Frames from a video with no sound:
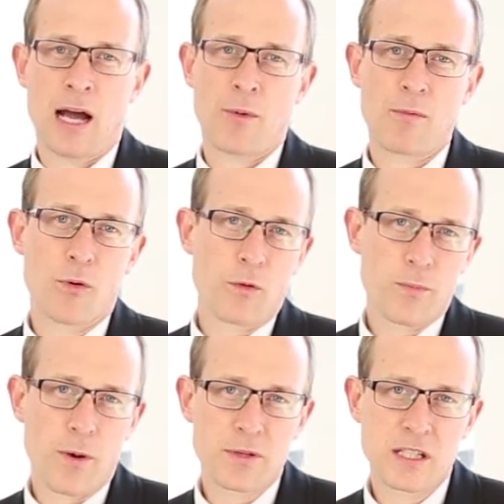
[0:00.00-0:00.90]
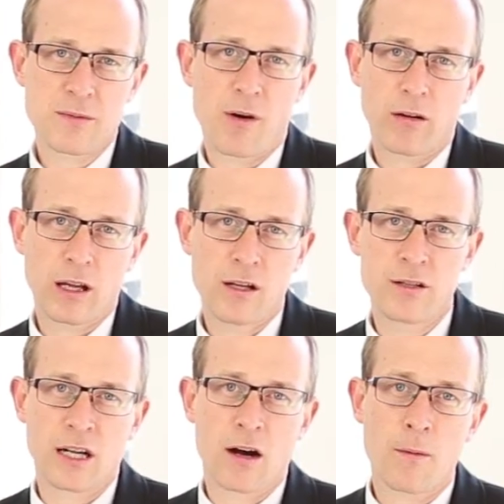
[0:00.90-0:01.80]
And we brought the property to the market
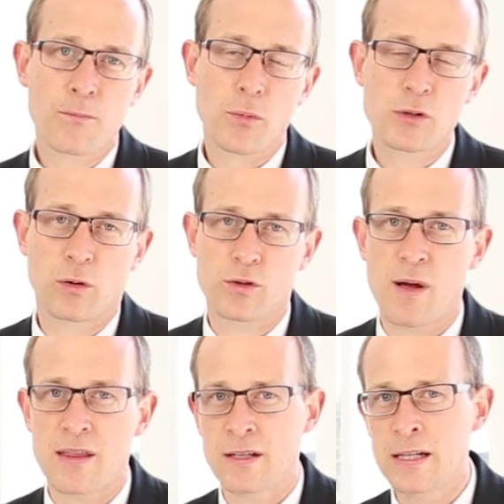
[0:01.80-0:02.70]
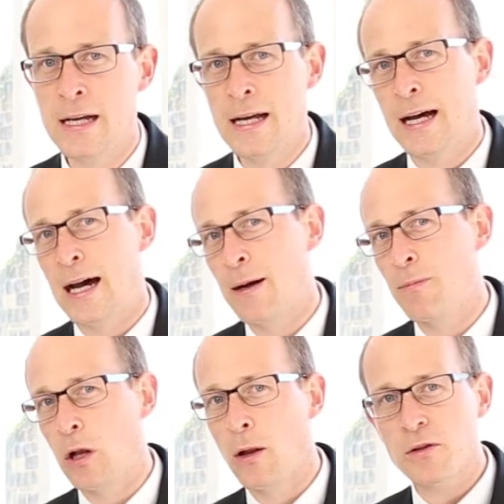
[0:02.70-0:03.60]
using our property launch method.
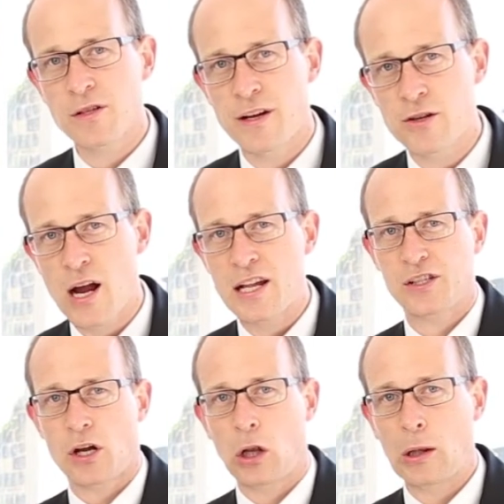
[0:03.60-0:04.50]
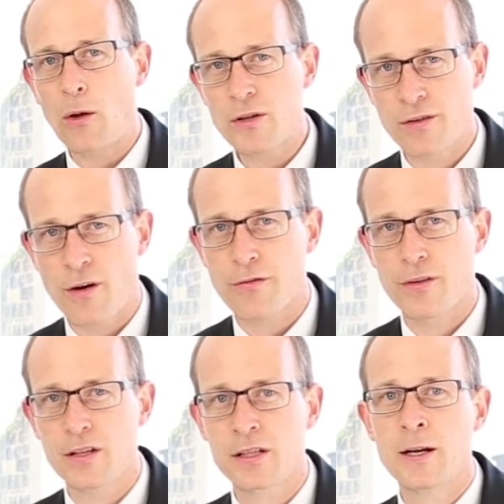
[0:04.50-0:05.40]
Lots of interest, lots of
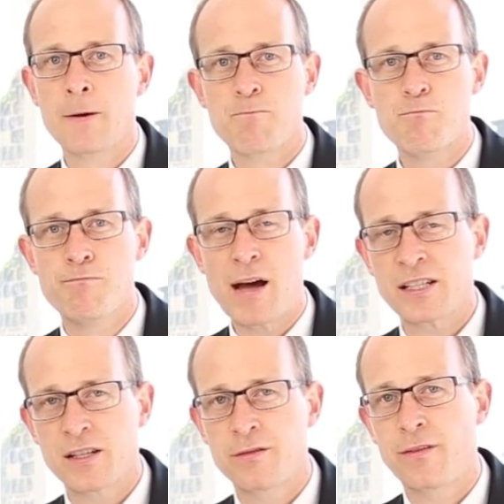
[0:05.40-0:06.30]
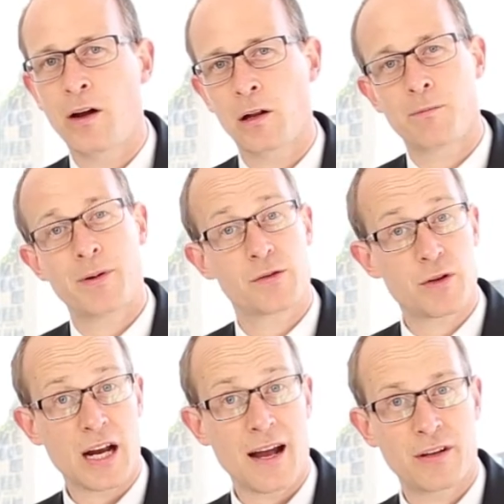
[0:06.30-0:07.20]
offers, best and final bids,
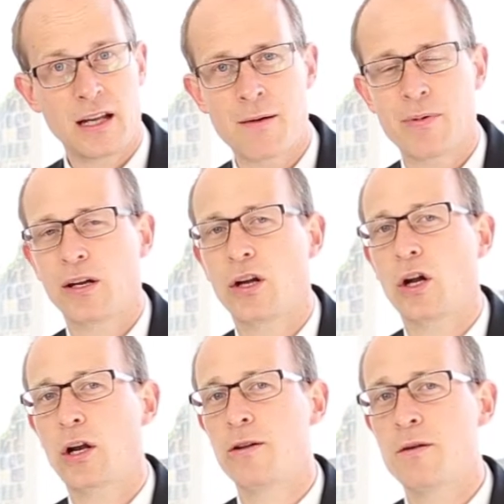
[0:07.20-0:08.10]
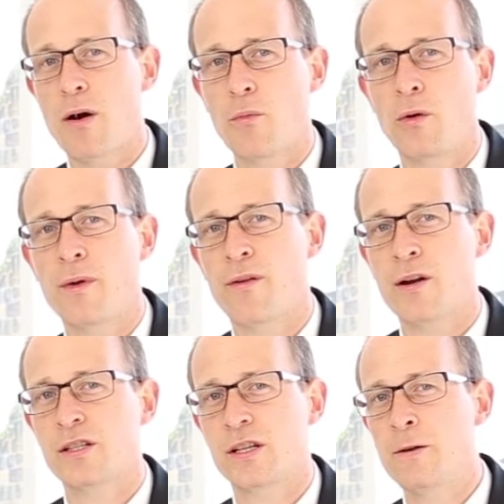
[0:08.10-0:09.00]
which haven't yet been concluded, but will be
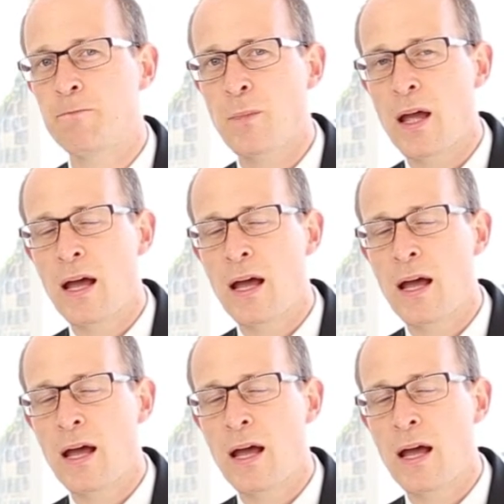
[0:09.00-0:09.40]
very soon.